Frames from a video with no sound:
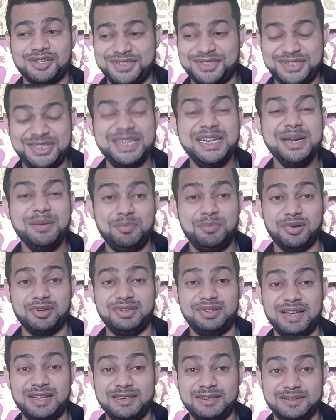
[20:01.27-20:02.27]
cheaper
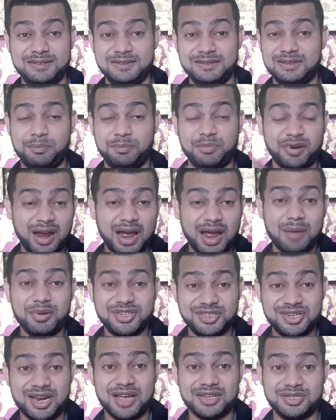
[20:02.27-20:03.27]
than the private
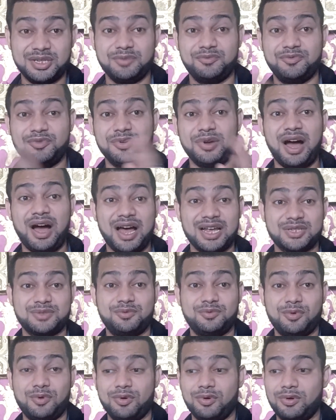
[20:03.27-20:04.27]
taxi if you ask
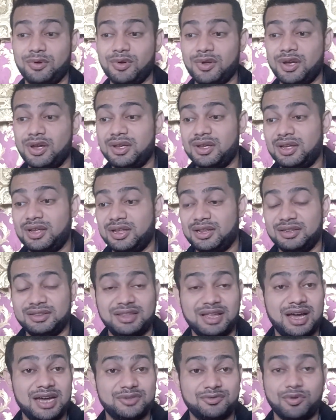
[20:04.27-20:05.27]
for
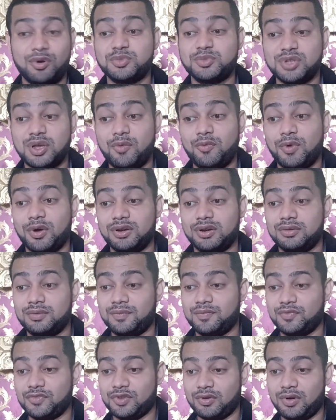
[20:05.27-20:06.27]
that from someone,
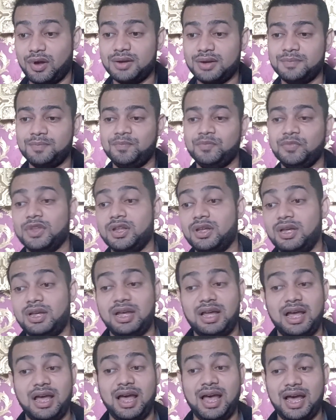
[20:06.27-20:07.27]
right?
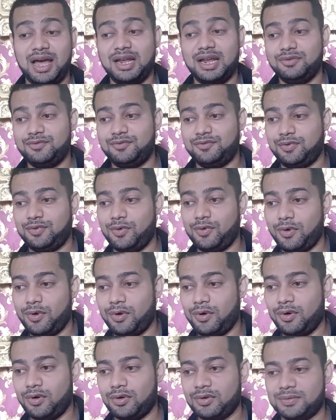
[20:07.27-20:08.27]
And
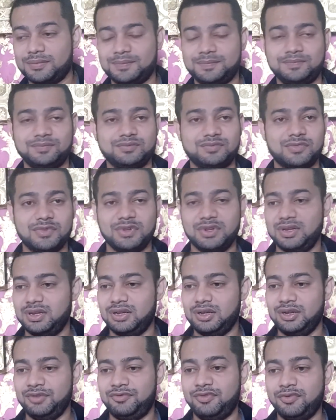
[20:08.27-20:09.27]
for
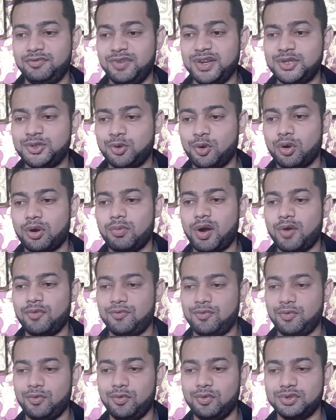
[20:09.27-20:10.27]
if we talk about
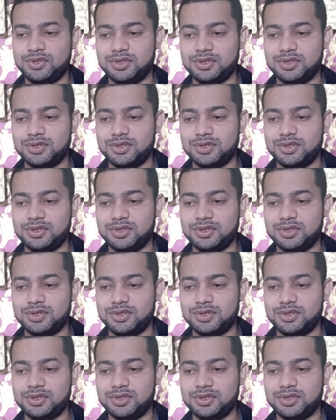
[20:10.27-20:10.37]
food,